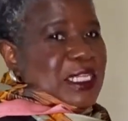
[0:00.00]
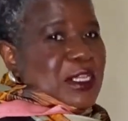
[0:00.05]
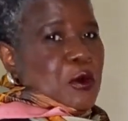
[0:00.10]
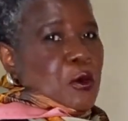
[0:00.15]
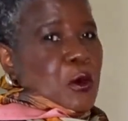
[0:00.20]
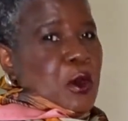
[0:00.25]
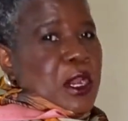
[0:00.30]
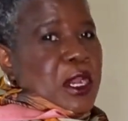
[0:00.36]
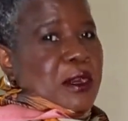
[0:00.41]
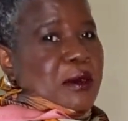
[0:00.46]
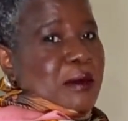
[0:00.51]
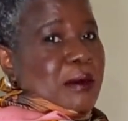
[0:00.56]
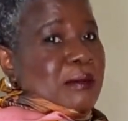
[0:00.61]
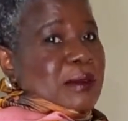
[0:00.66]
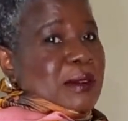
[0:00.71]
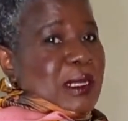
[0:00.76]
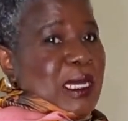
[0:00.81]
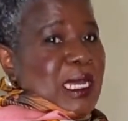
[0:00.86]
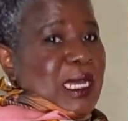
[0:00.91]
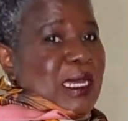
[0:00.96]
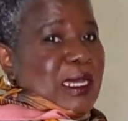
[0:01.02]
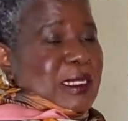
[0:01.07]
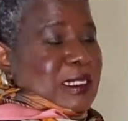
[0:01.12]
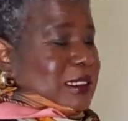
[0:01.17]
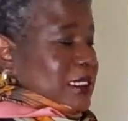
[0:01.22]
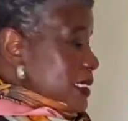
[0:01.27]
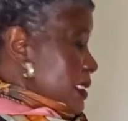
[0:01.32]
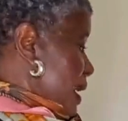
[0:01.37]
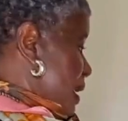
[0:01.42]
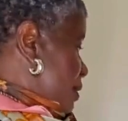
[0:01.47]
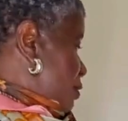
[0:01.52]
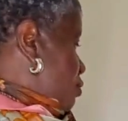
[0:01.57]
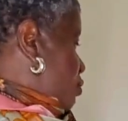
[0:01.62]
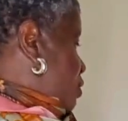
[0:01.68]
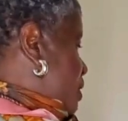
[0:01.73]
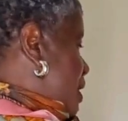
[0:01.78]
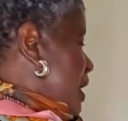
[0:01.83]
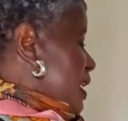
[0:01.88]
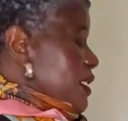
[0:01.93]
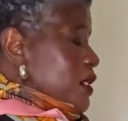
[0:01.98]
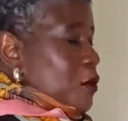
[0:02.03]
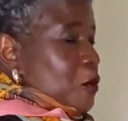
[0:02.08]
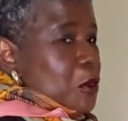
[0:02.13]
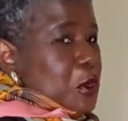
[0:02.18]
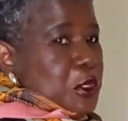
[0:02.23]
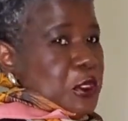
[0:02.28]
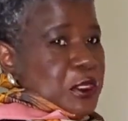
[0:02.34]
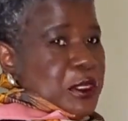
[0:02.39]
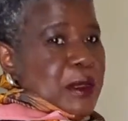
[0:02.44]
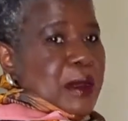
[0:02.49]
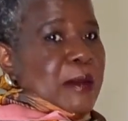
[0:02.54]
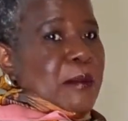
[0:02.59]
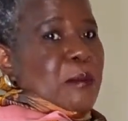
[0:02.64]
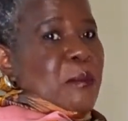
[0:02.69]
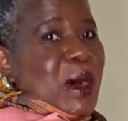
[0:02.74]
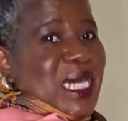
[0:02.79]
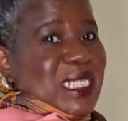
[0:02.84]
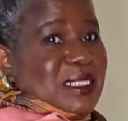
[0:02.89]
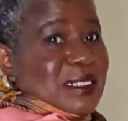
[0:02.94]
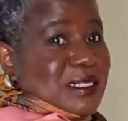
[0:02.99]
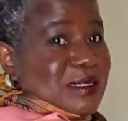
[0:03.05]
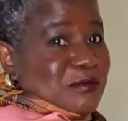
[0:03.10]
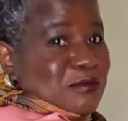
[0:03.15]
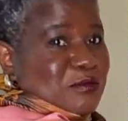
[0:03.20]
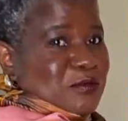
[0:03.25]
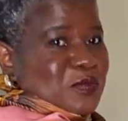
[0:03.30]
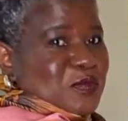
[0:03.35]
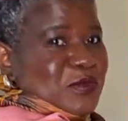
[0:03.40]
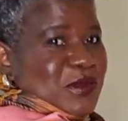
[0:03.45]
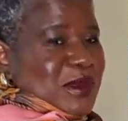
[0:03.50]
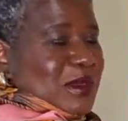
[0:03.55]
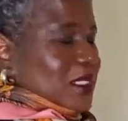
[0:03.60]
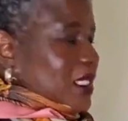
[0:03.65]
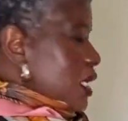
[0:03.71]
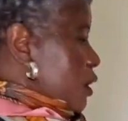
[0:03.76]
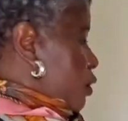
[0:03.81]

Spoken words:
the word, looks like the word but, the